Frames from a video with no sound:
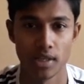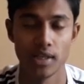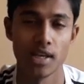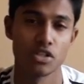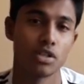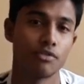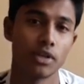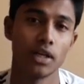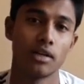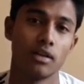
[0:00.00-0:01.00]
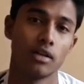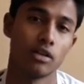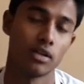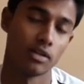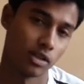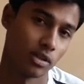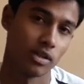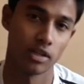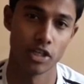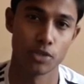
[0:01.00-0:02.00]
He has shifted
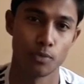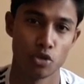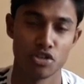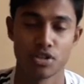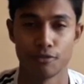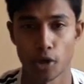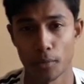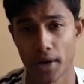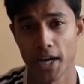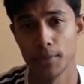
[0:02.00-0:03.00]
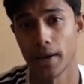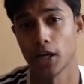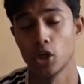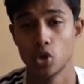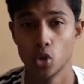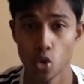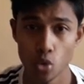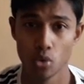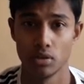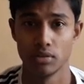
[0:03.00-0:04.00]
his position from right back
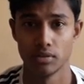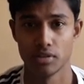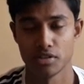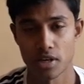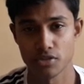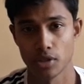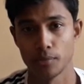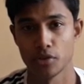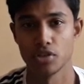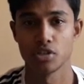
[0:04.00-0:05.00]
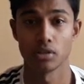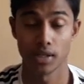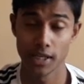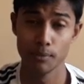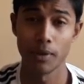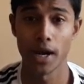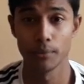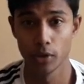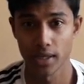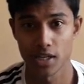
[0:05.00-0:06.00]
to the central position in
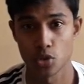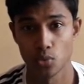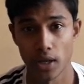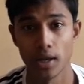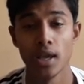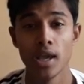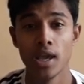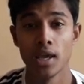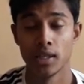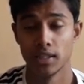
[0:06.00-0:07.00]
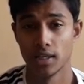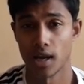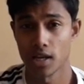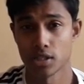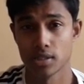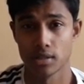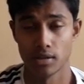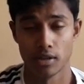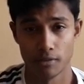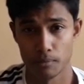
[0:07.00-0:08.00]
Bayern Munich as well. In the last
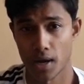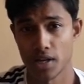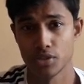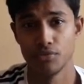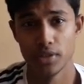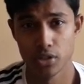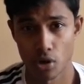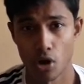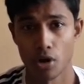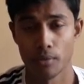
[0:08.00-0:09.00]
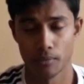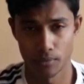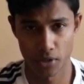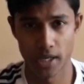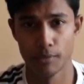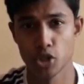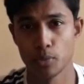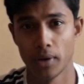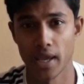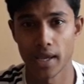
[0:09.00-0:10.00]
match, we saw
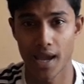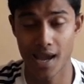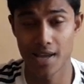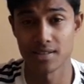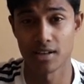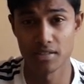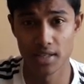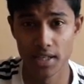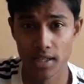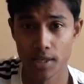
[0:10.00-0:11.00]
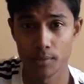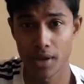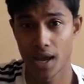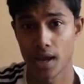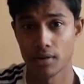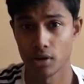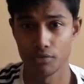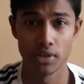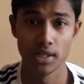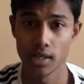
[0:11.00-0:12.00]
Kimmich playing as a CDM and
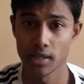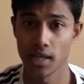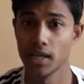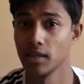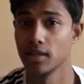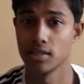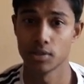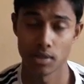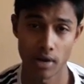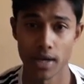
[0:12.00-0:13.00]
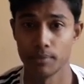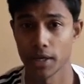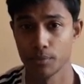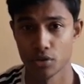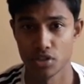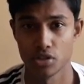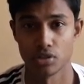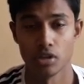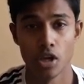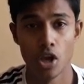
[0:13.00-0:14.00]
Rafinha taking his right back position.